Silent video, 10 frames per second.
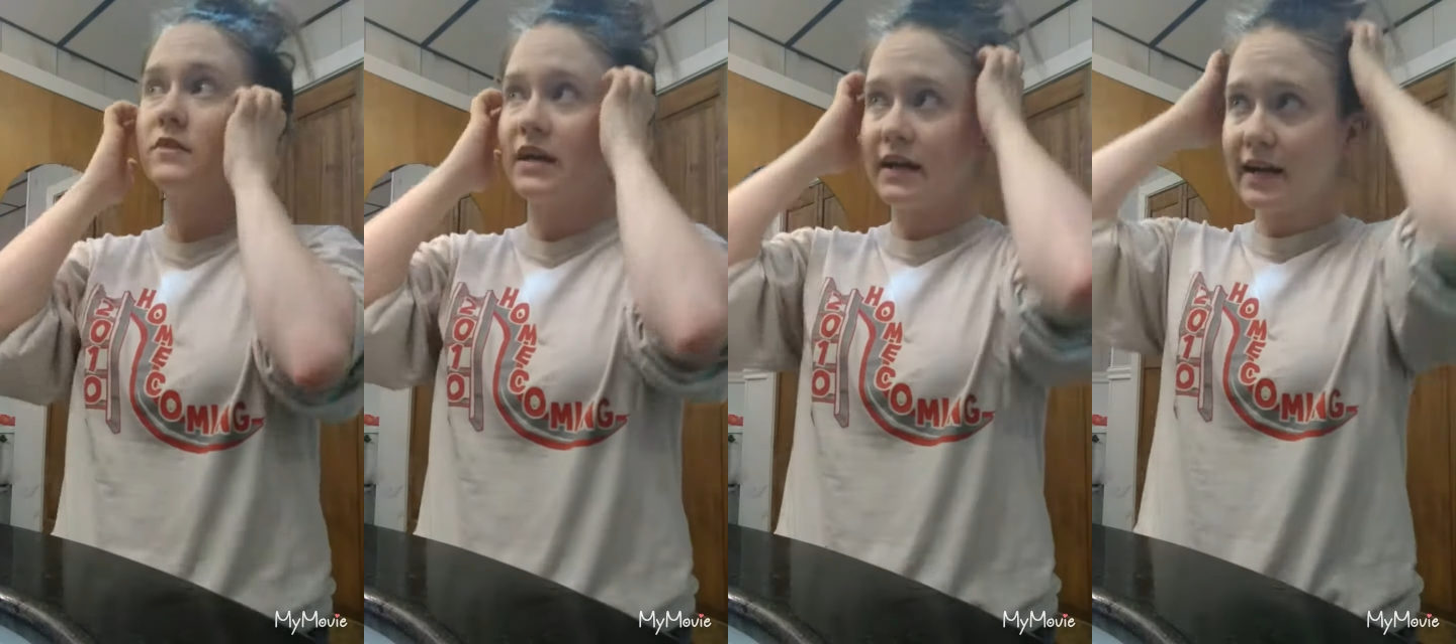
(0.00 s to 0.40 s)

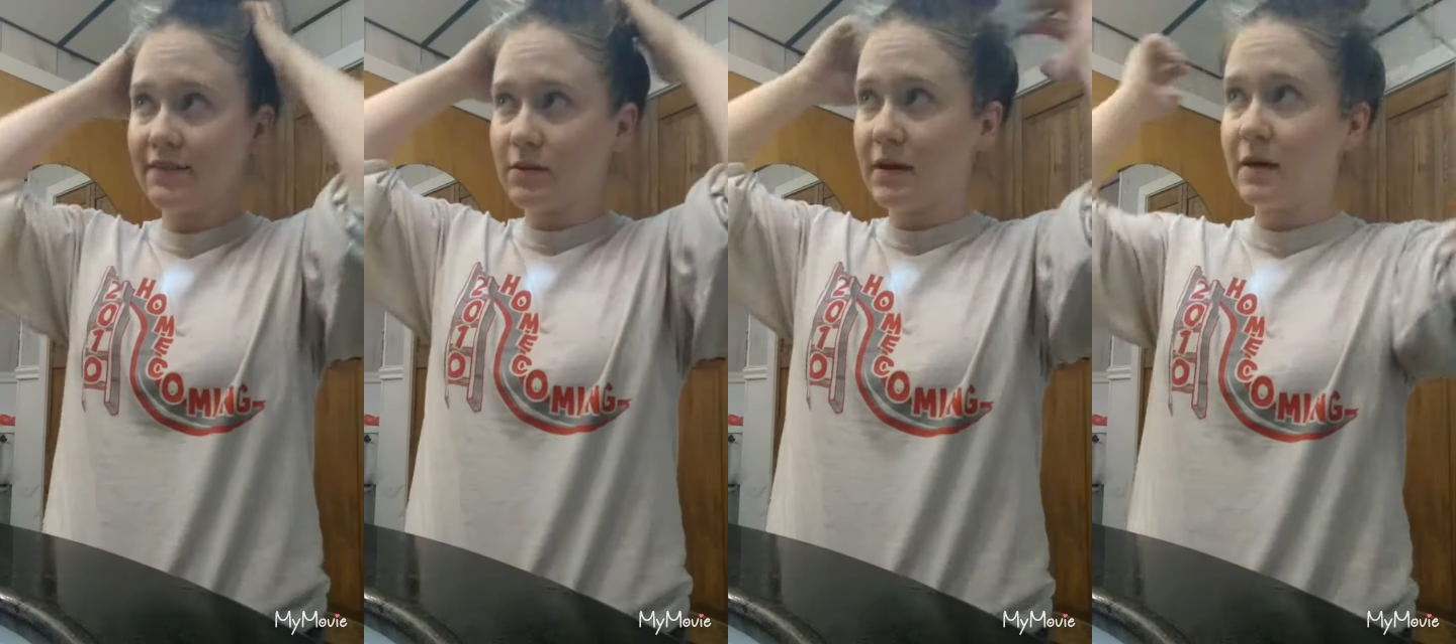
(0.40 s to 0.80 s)
And I didn't
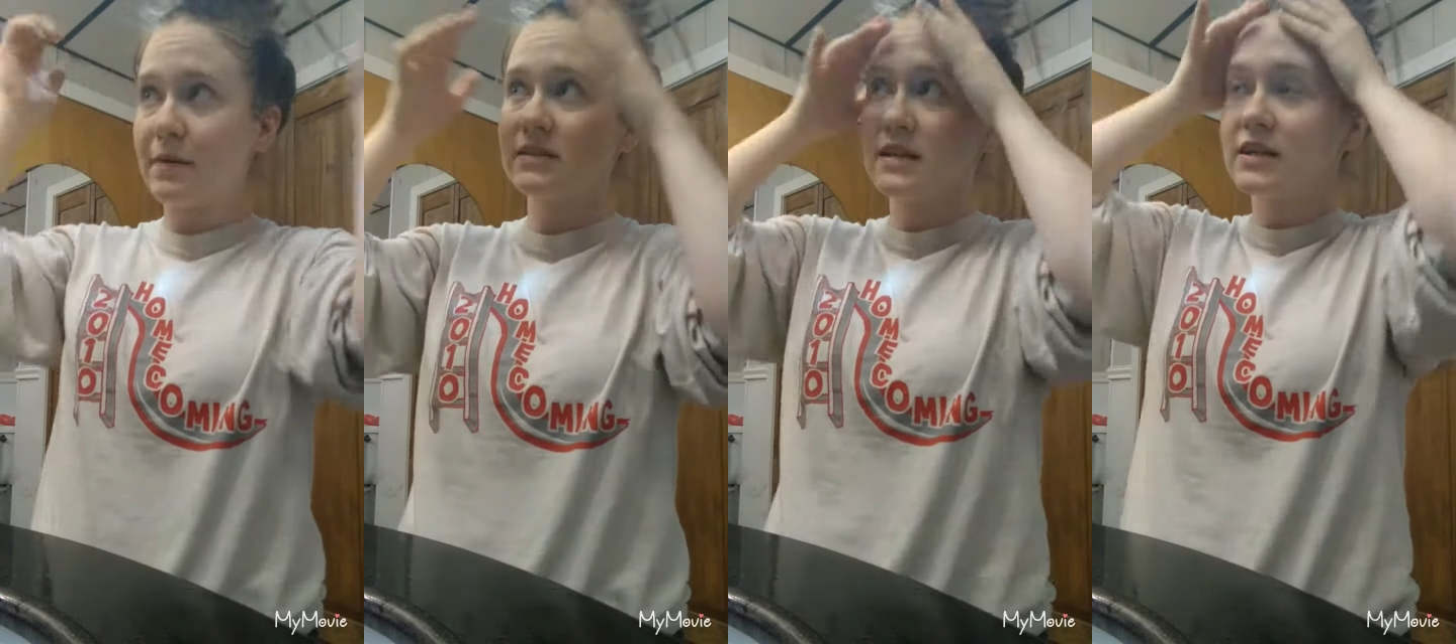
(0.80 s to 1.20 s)
have any makeup
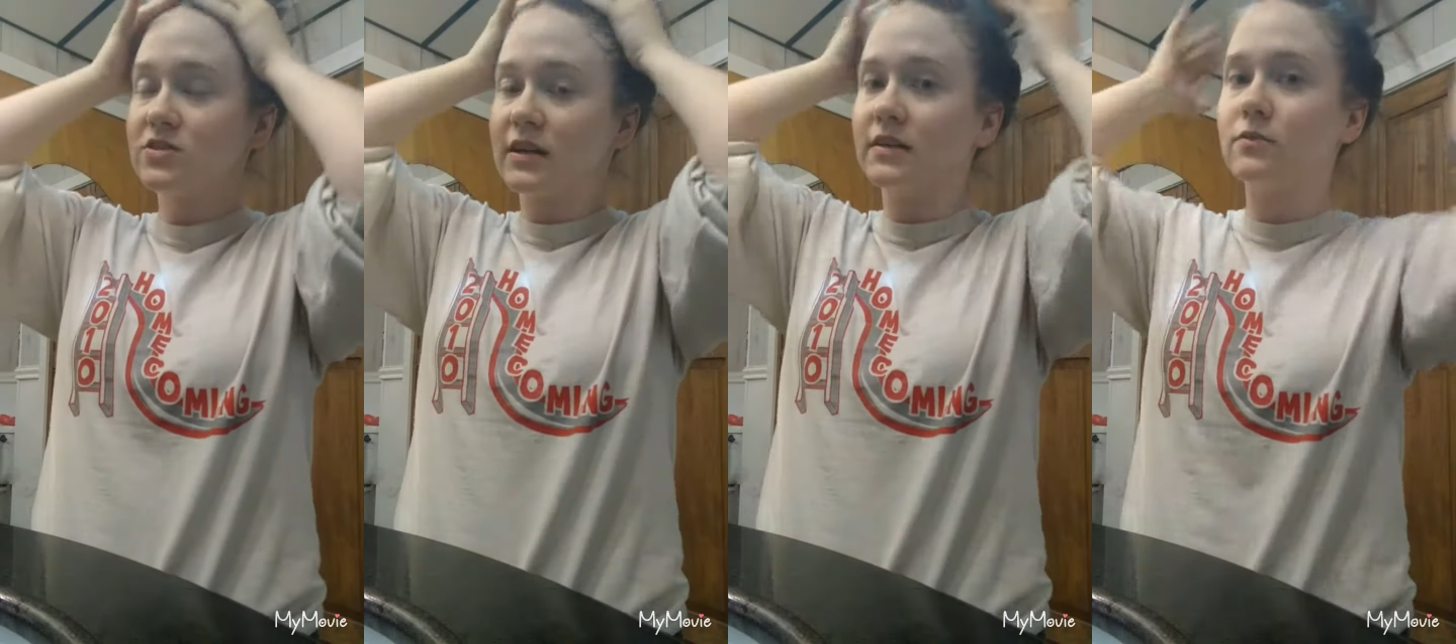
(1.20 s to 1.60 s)
on today,
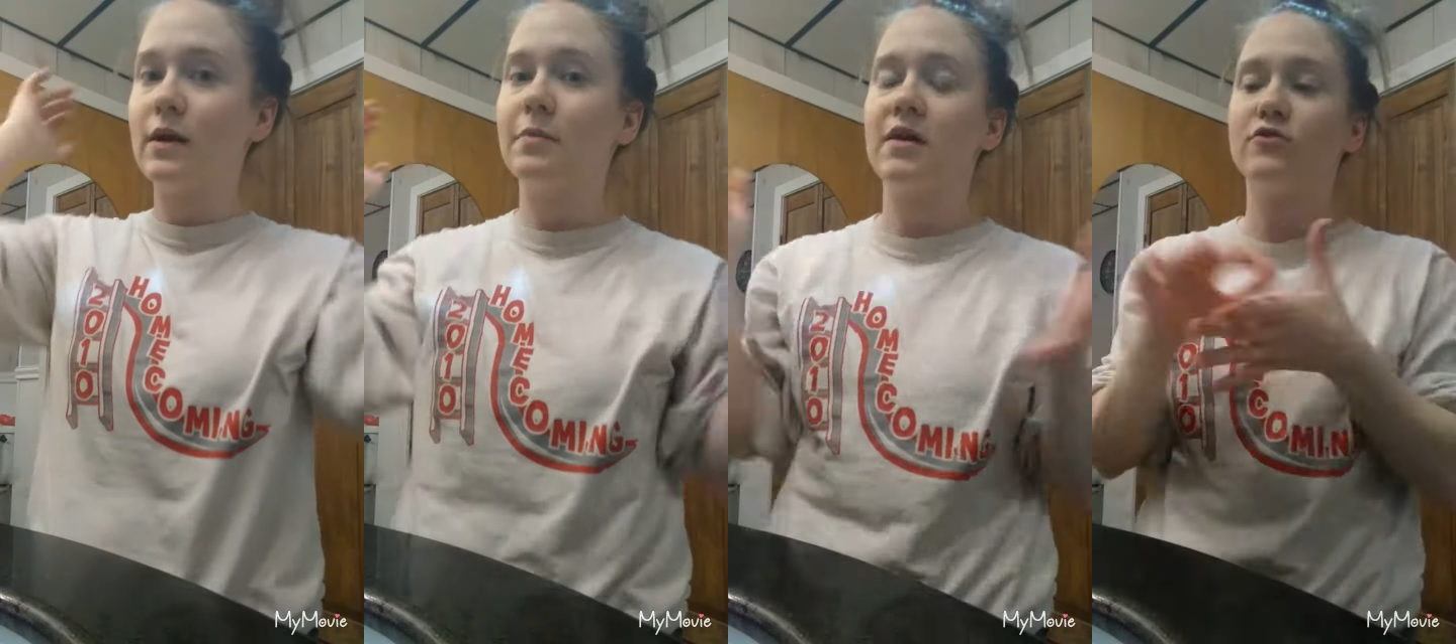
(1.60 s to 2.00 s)
so I didn't
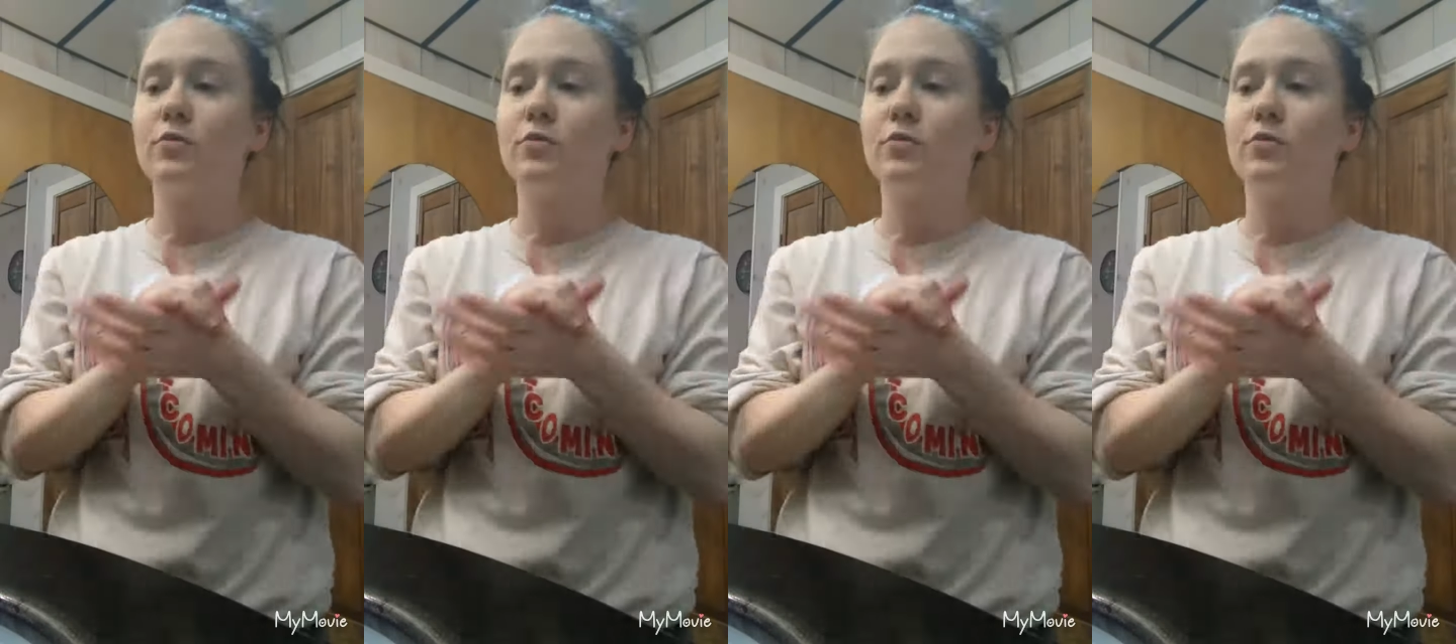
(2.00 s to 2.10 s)
wipe it off.